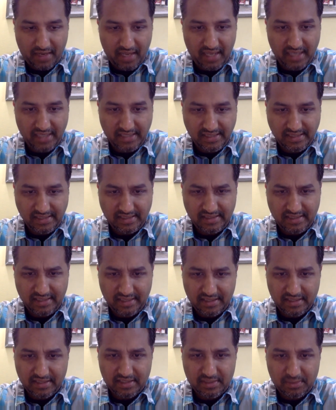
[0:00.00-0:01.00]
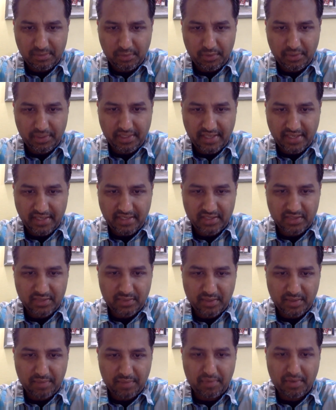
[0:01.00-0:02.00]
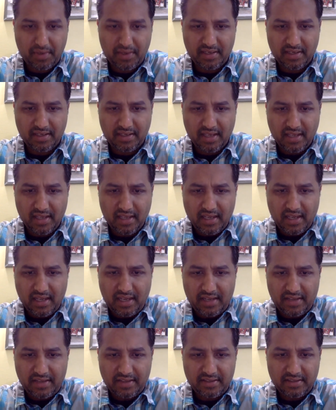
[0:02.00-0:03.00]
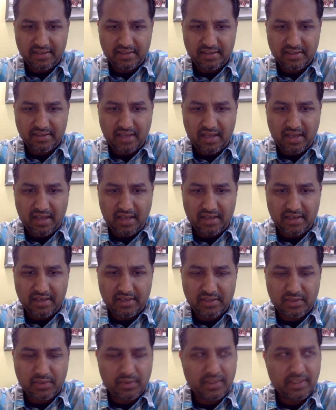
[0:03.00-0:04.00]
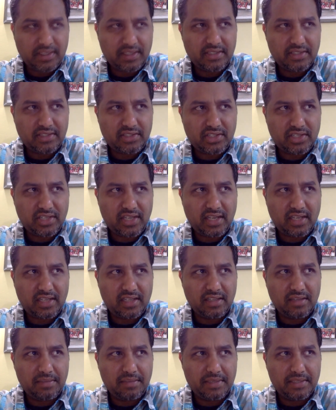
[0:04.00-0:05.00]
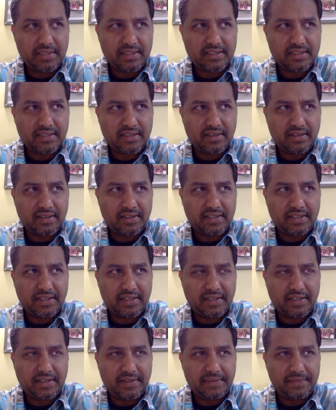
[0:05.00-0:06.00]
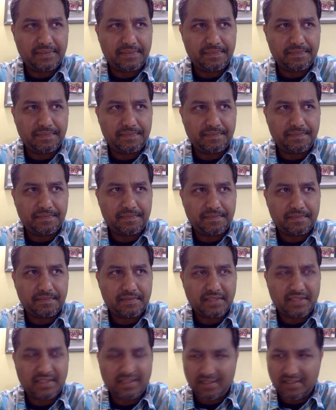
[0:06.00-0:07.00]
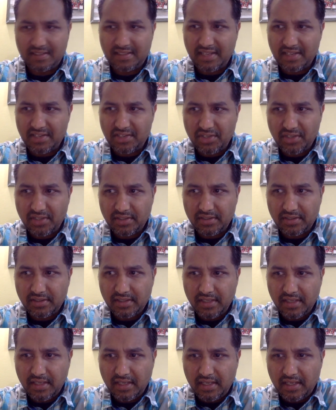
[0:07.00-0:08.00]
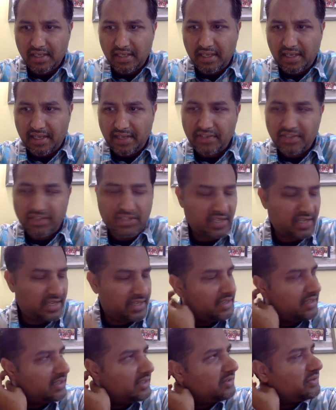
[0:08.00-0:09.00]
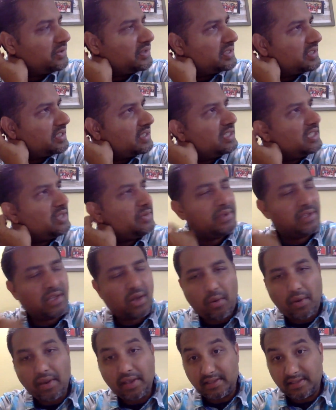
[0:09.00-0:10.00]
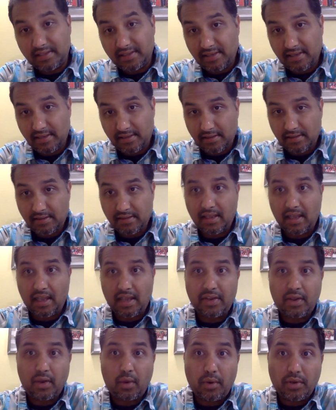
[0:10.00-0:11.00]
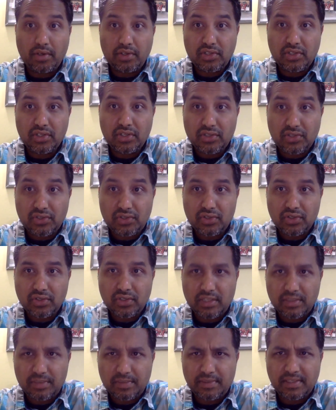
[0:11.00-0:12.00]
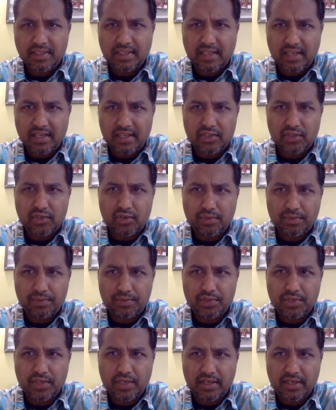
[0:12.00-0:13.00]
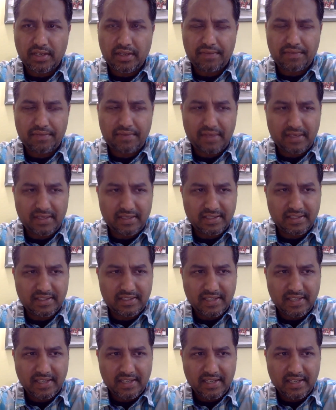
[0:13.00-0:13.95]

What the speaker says: And this morning, I just want to pray. I just want to share a little bit on intercession. I shared recently with our intercessors at our church this particular scripture, and I felt